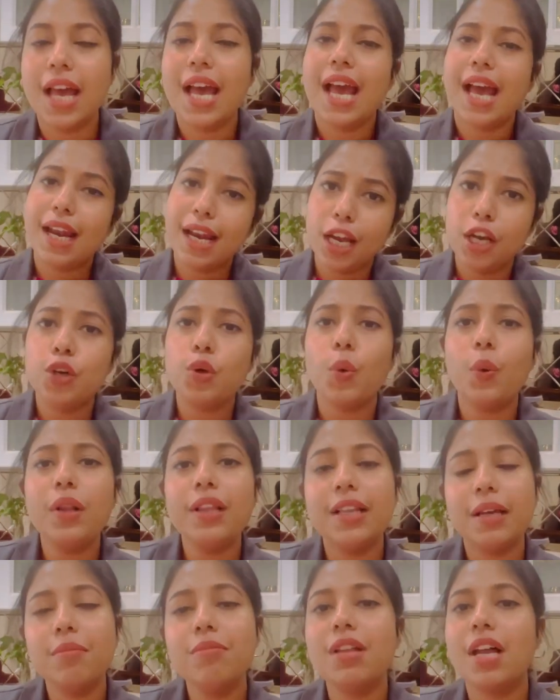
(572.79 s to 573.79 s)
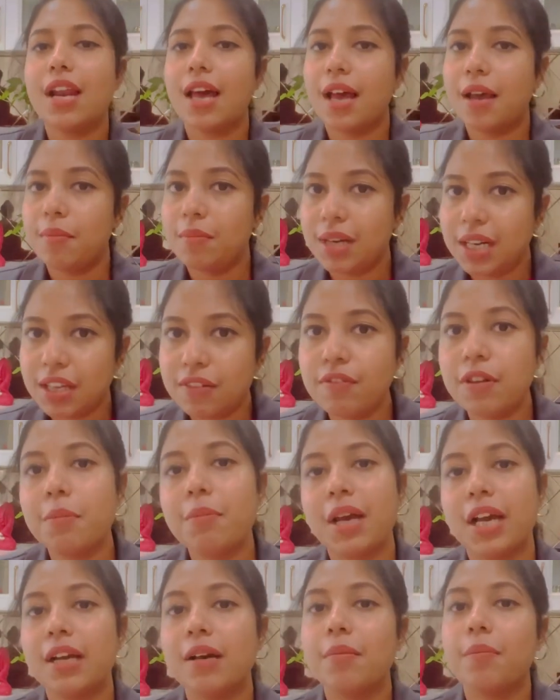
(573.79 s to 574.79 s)
And I told them that I am leaving
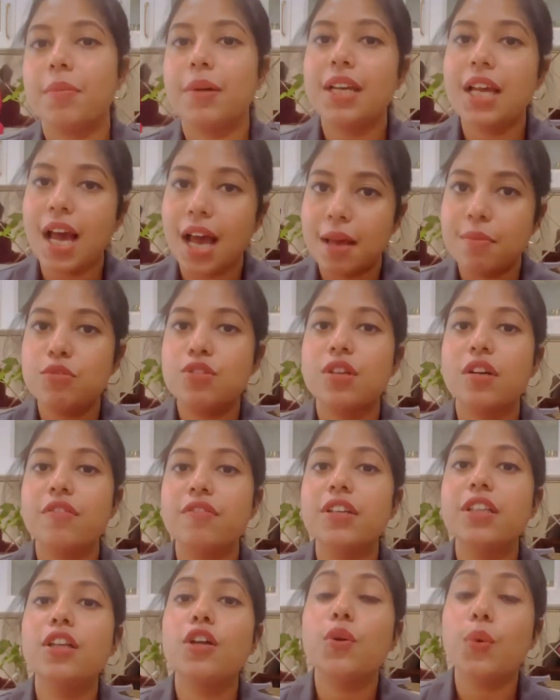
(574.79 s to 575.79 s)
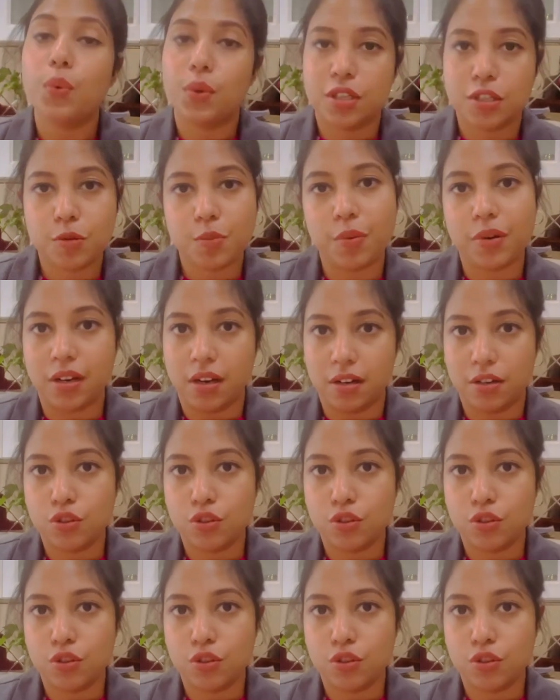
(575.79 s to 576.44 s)
my company, I am serving the notice period.